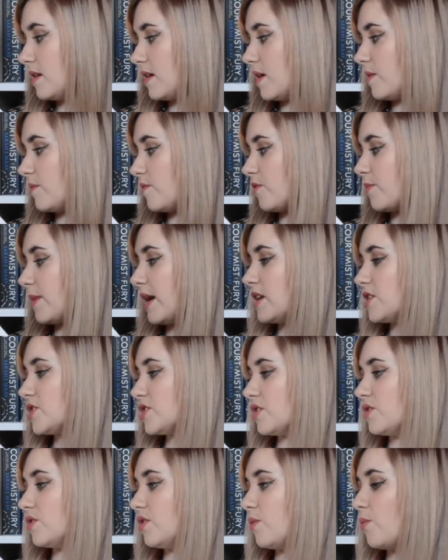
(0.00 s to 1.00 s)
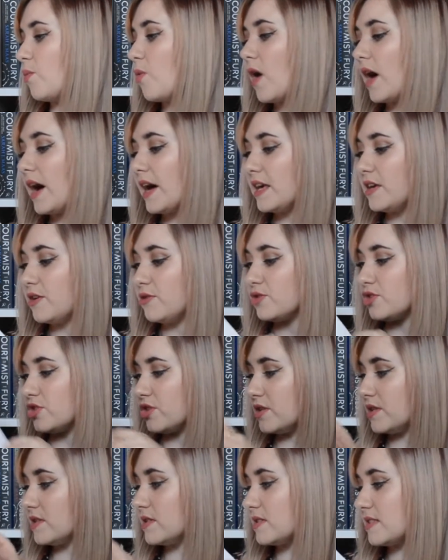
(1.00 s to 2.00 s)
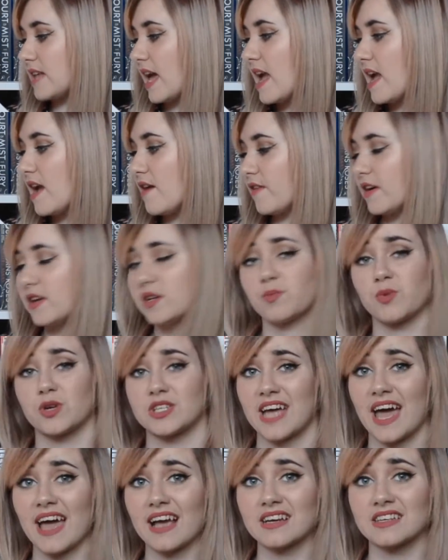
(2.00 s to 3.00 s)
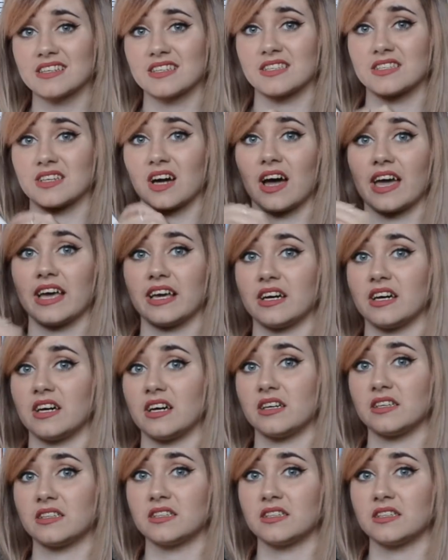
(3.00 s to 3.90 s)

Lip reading: information on why you should save and protect the tiger,